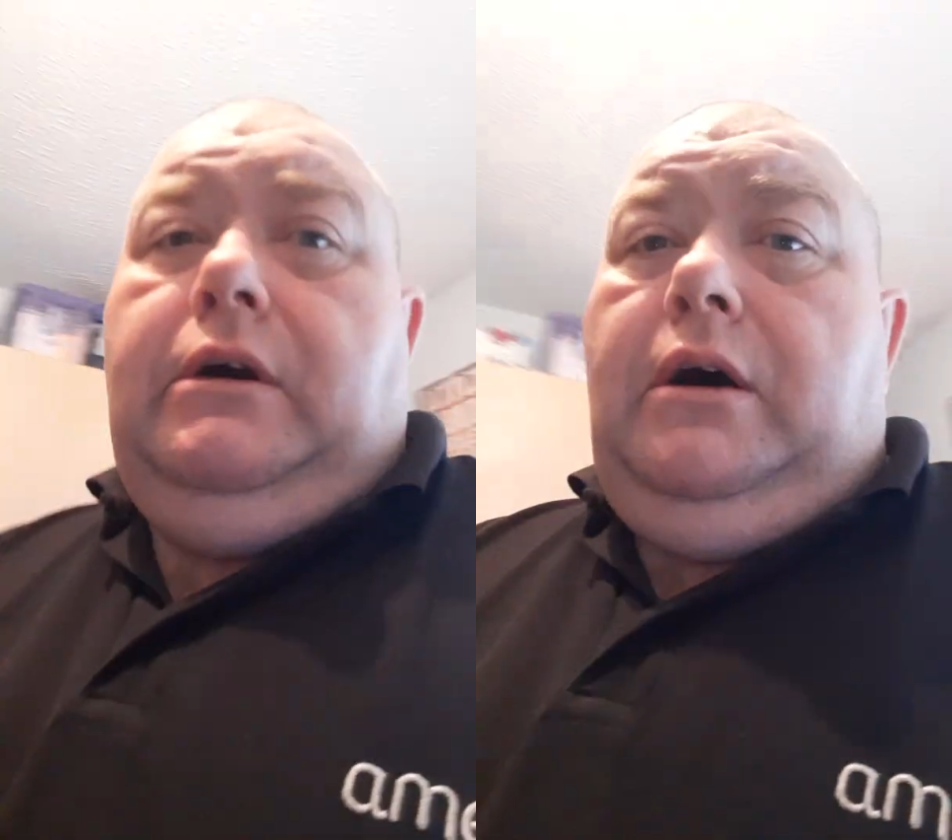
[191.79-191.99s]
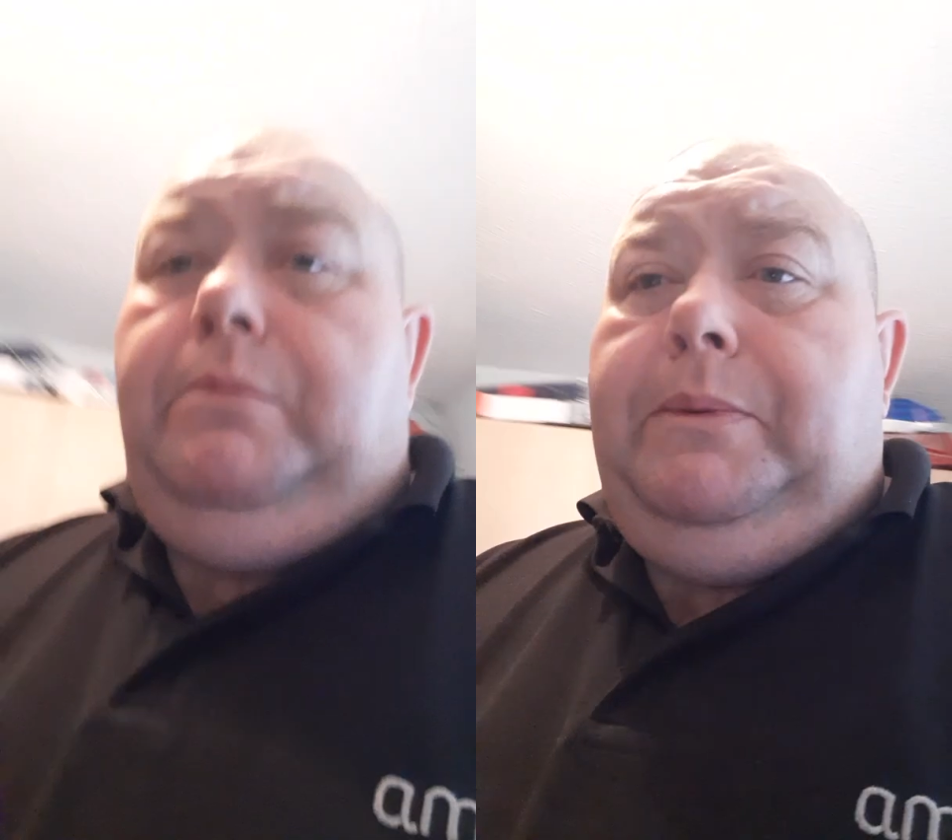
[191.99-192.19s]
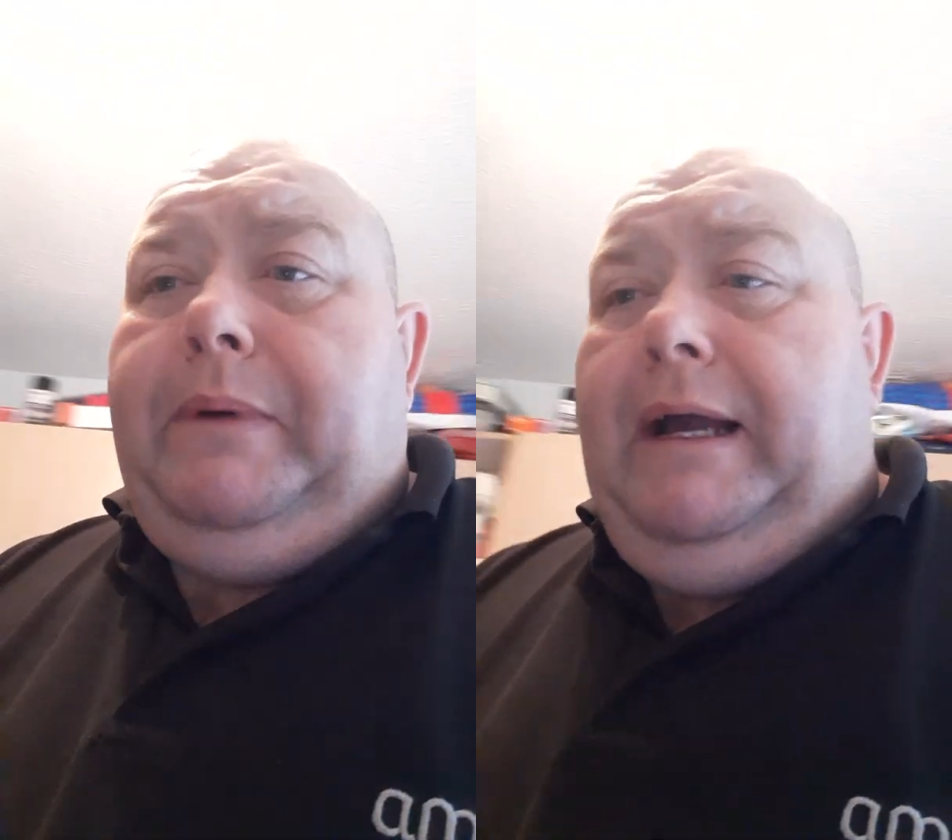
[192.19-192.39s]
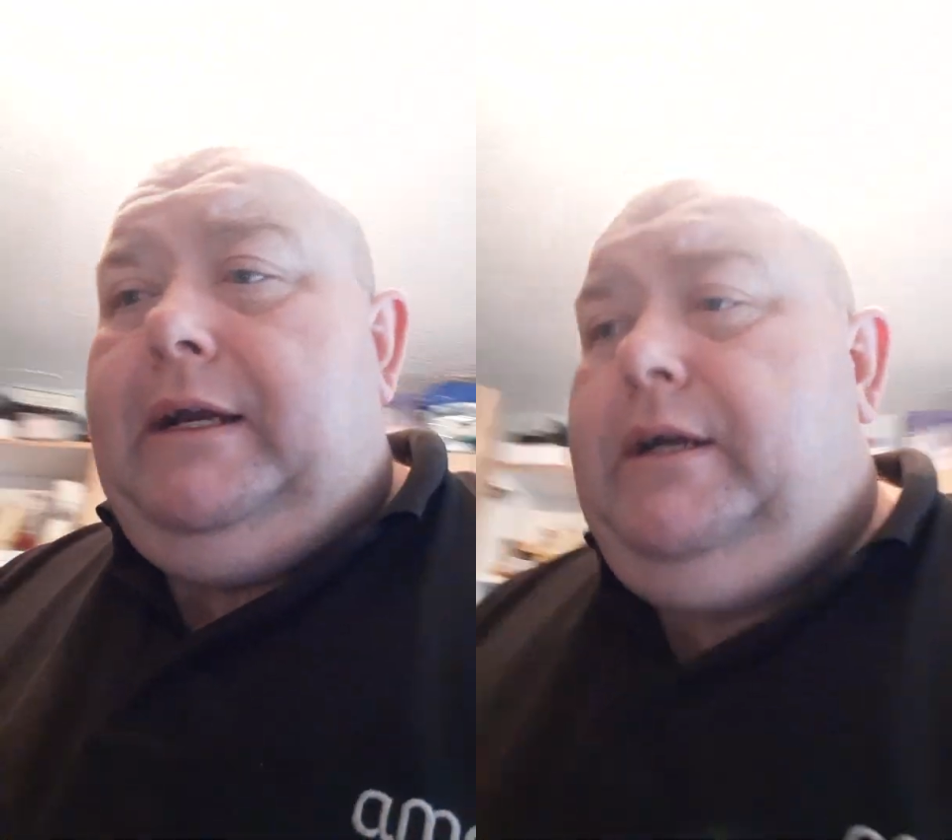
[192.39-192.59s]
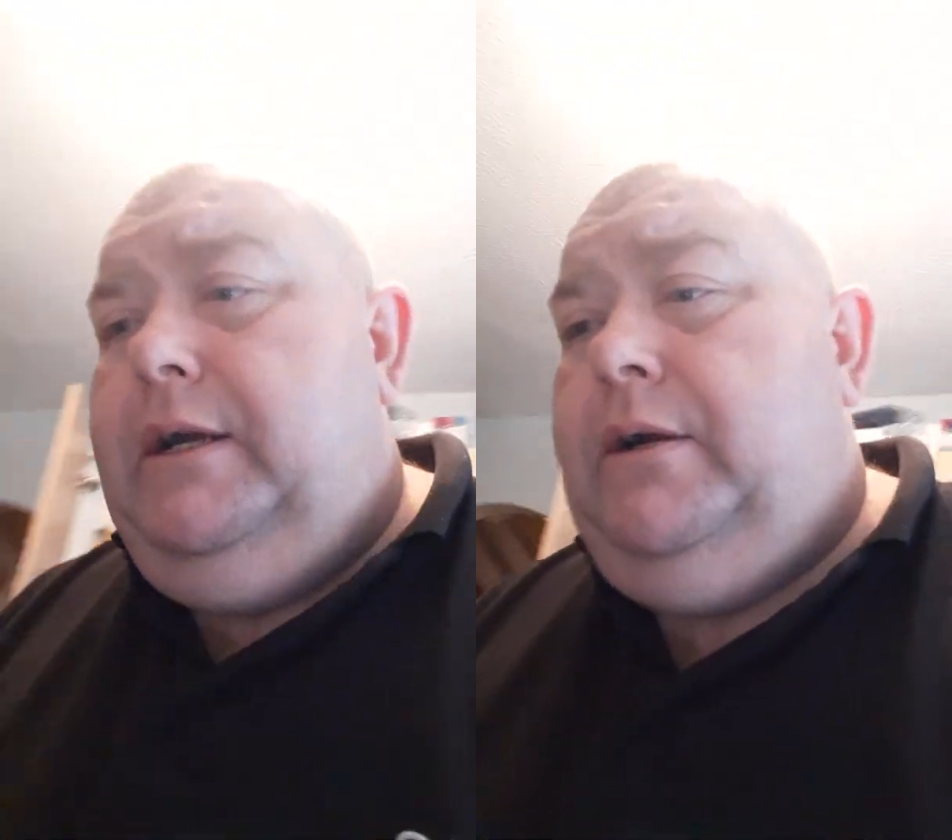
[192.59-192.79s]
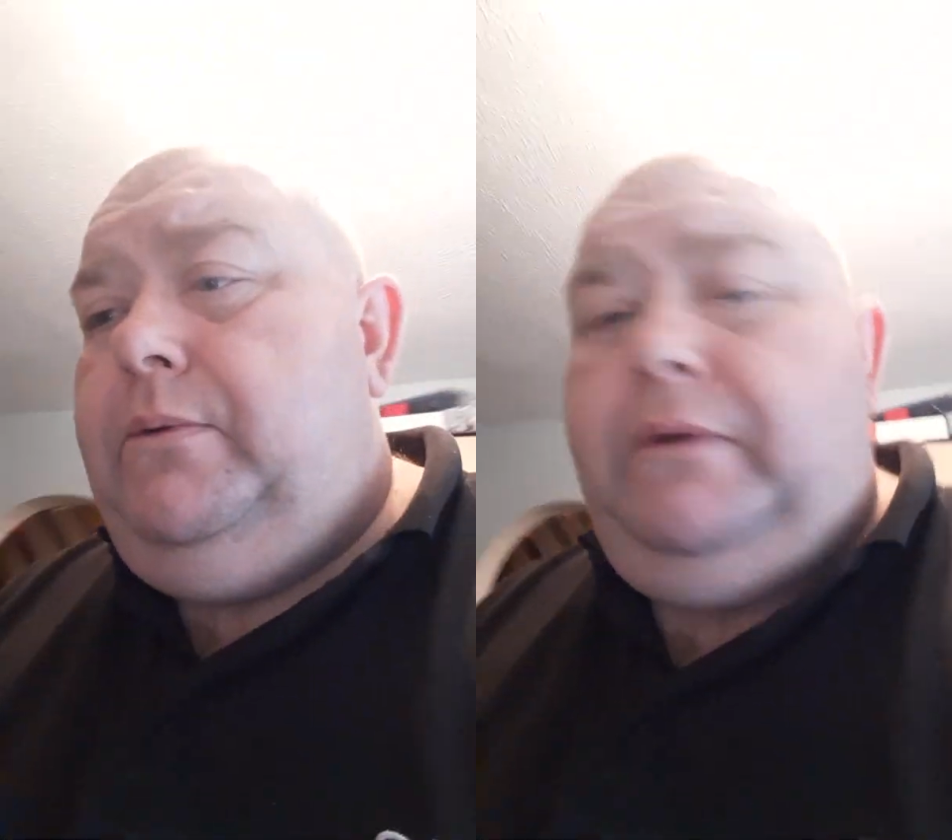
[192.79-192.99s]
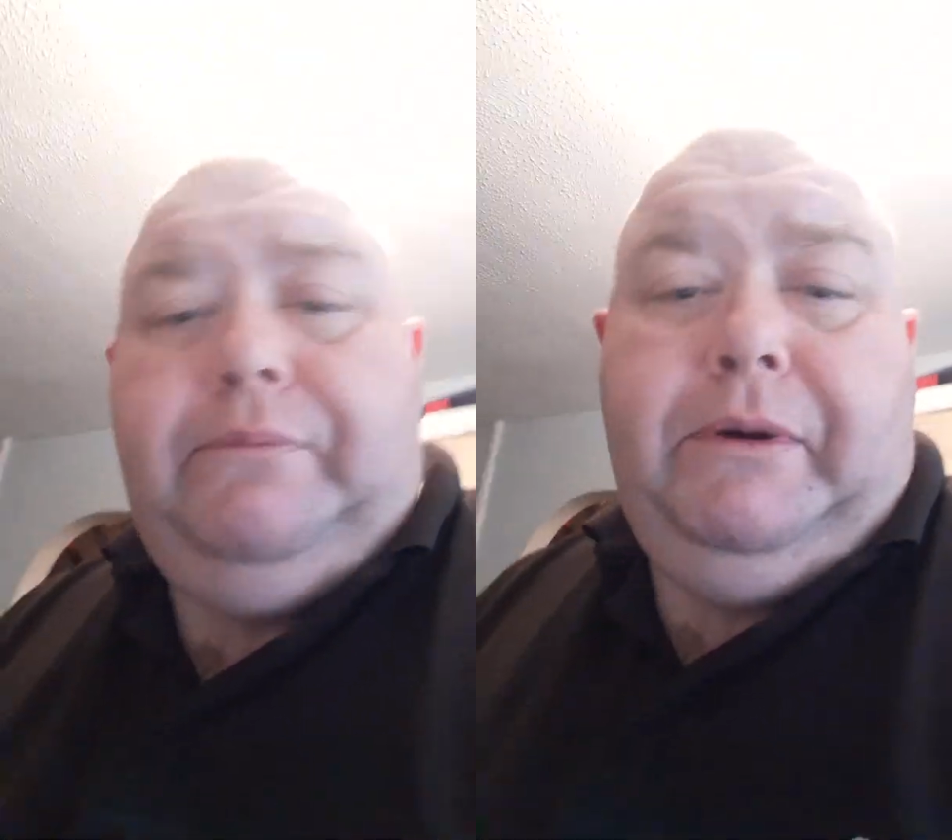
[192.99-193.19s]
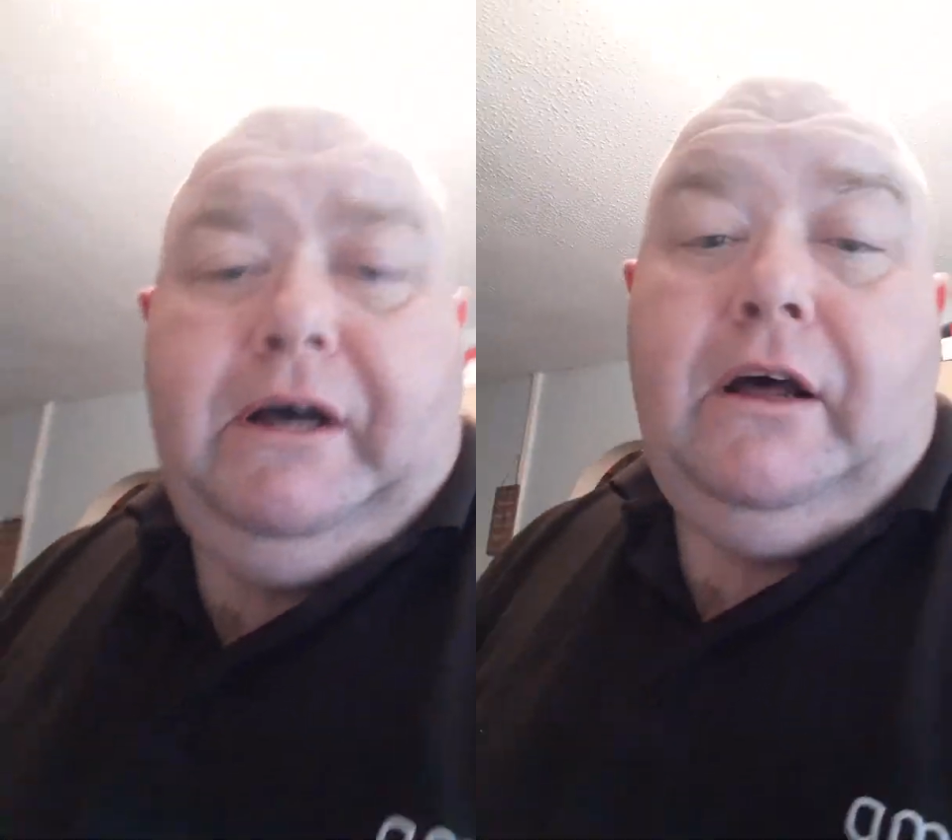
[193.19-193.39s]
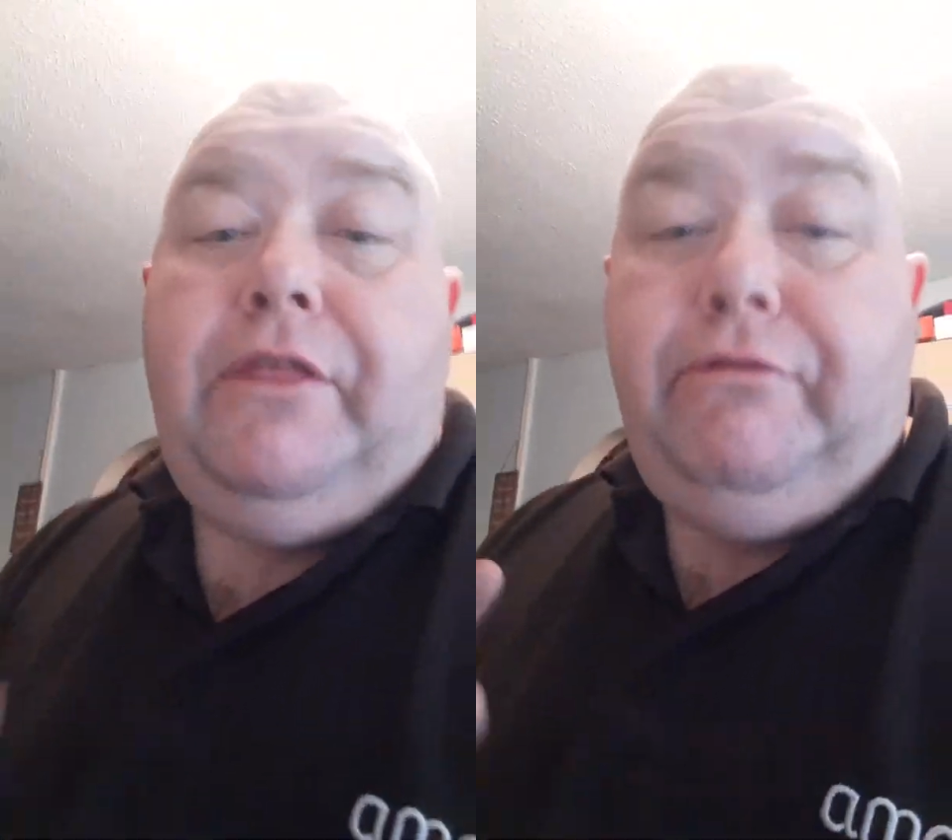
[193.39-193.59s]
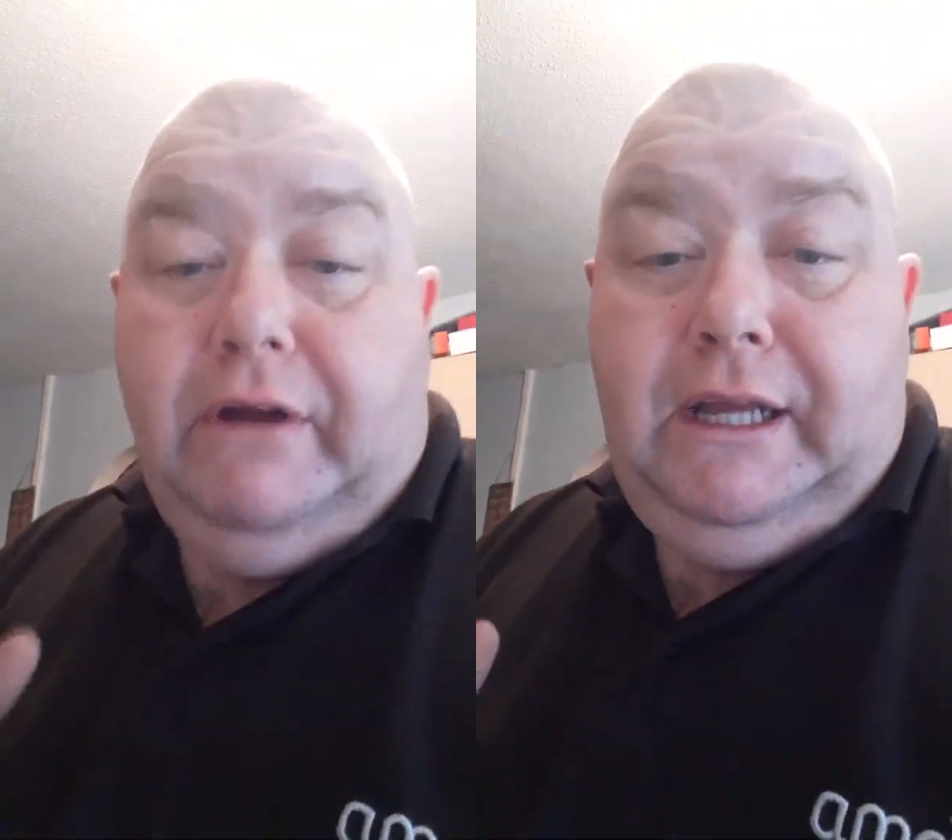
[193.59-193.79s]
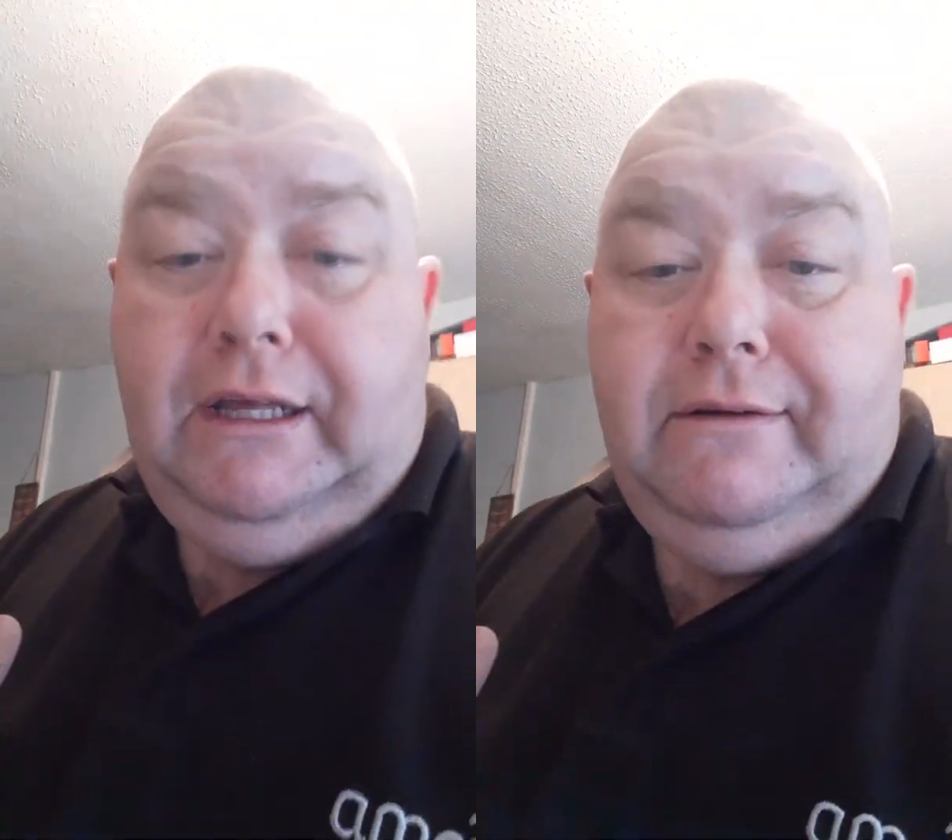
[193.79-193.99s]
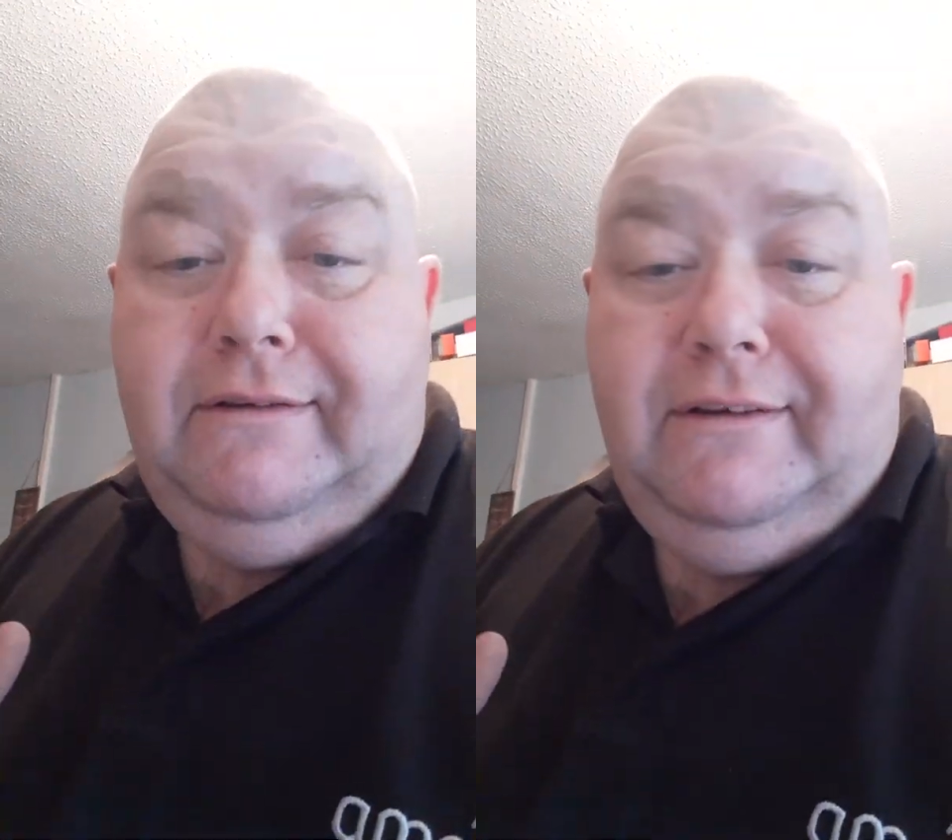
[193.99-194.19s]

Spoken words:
I'll be back with part 3